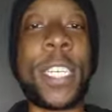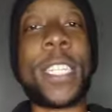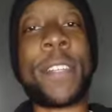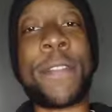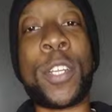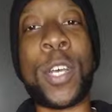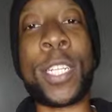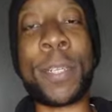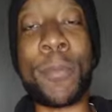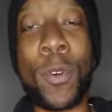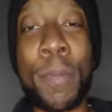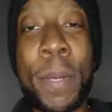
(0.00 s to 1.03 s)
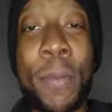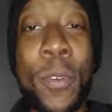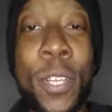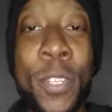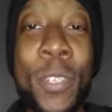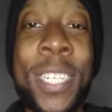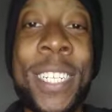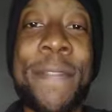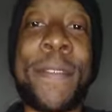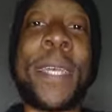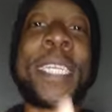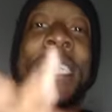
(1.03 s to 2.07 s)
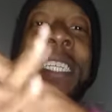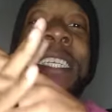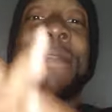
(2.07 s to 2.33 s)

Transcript: get this video out to more people who can use this information in this